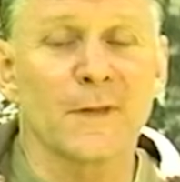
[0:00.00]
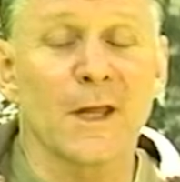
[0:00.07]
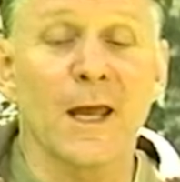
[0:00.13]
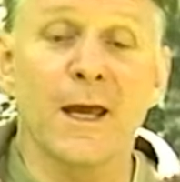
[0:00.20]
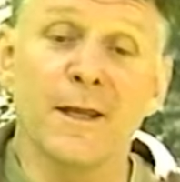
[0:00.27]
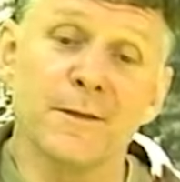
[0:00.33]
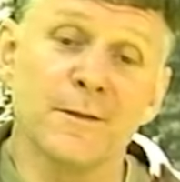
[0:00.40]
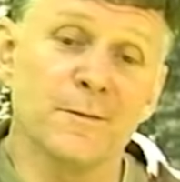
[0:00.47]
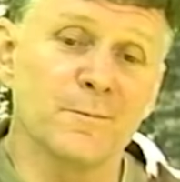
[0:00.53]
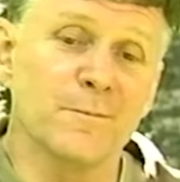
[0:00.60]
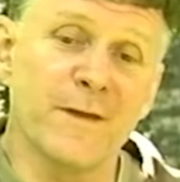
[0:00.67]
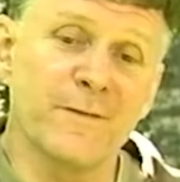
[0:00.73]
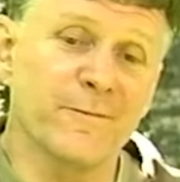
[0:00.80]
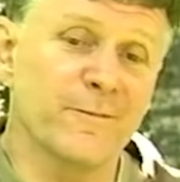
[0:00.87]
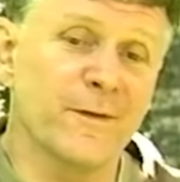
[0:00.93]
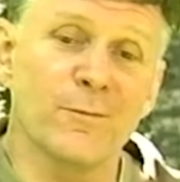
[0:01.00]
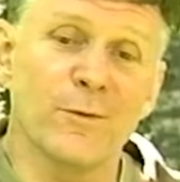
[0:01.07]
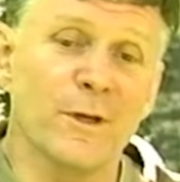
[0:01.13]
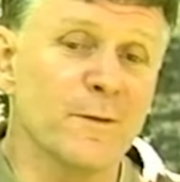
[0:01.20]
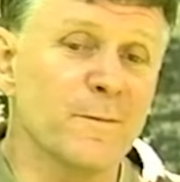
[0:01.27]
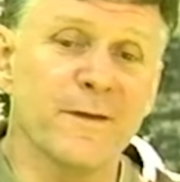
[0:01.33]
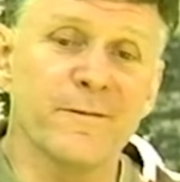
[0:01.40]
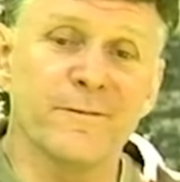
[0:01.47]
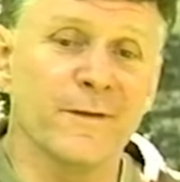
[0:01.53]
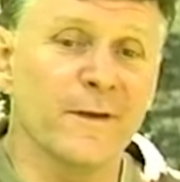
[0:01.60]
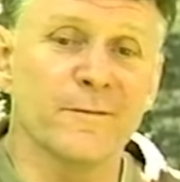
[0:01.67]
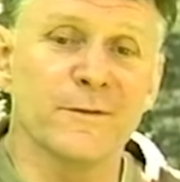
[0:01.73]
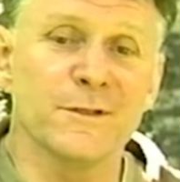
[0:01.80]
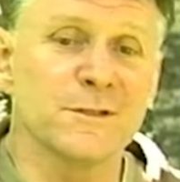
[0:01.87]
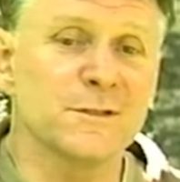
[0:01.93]
And one of my
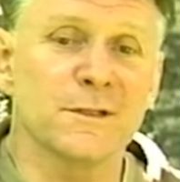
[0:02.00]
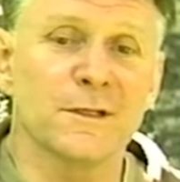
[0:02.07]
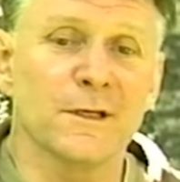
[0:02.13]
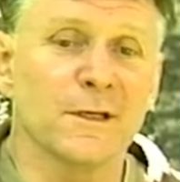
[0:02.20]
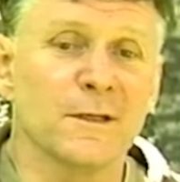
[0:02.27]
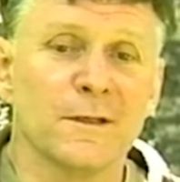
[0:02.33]
favorites,